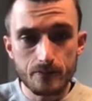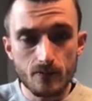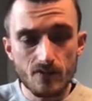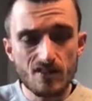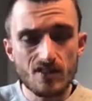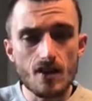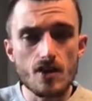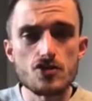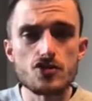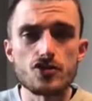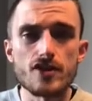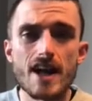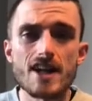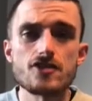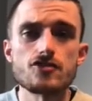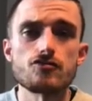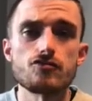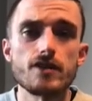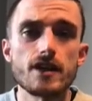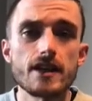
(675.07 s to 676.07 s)
So that's
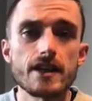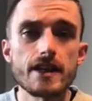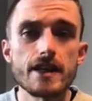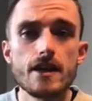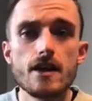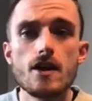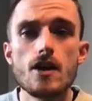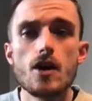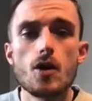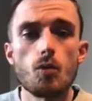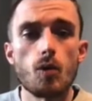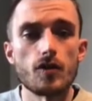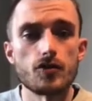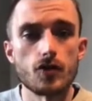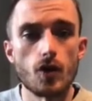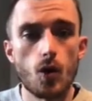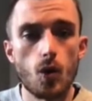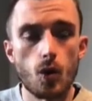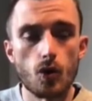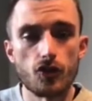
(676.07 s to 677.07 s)
really what the
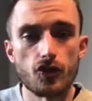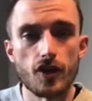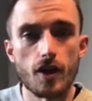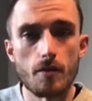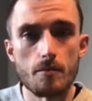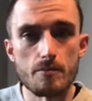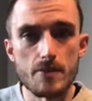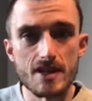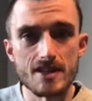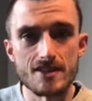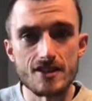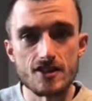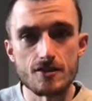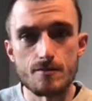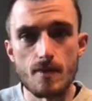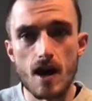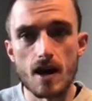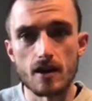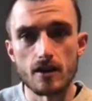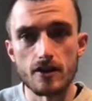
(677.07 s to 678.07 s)
wholesale business
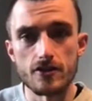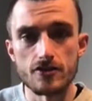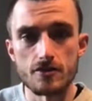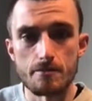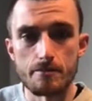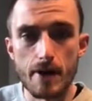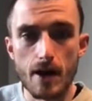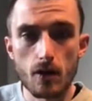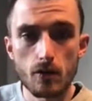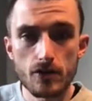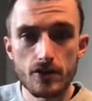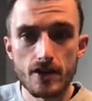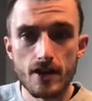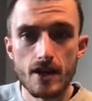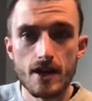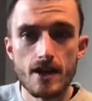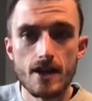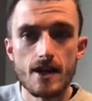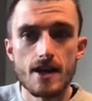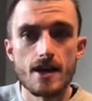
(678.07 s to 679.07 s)
model is about.
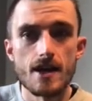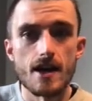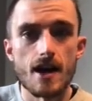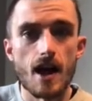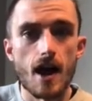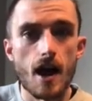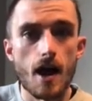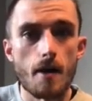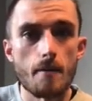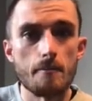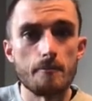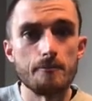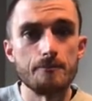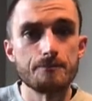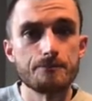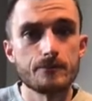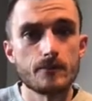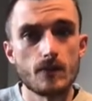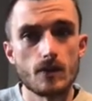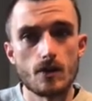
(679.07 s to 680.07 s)
In
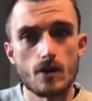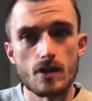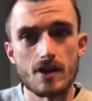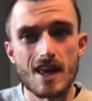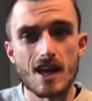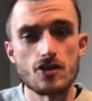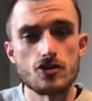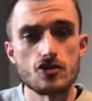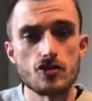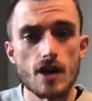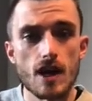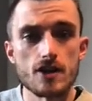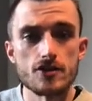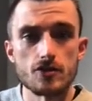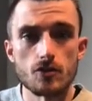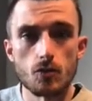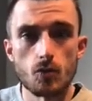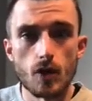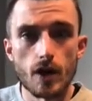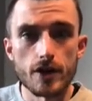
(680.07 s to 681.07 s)
case you guys are
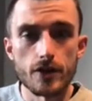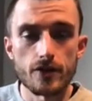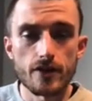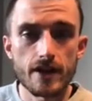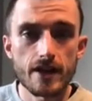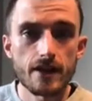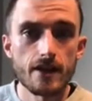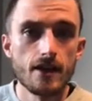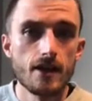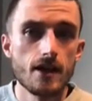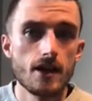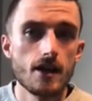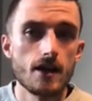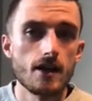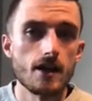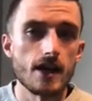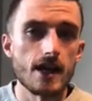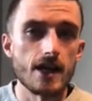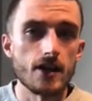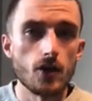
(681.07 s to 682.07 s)
wondering,
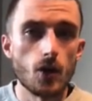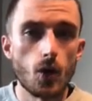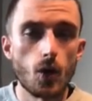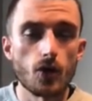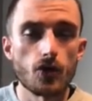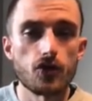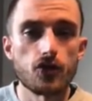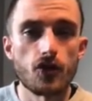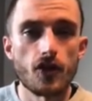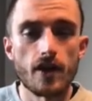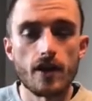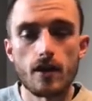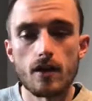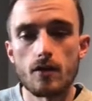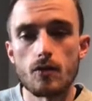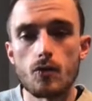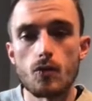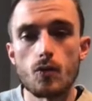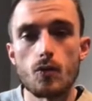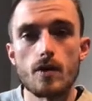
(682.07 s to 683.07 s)
in wholesale,
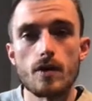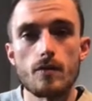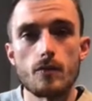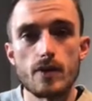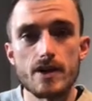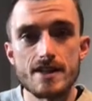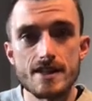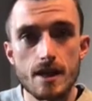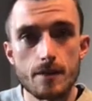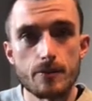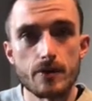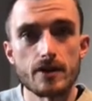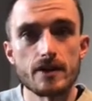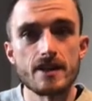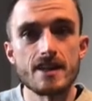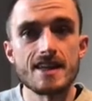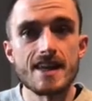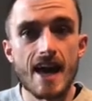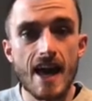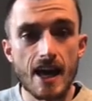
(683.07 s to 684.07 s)
we typically
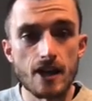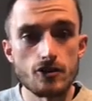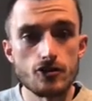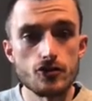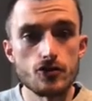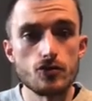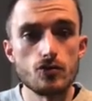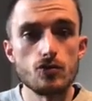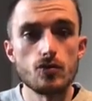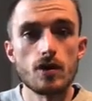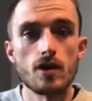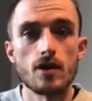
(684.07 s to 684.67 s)
can do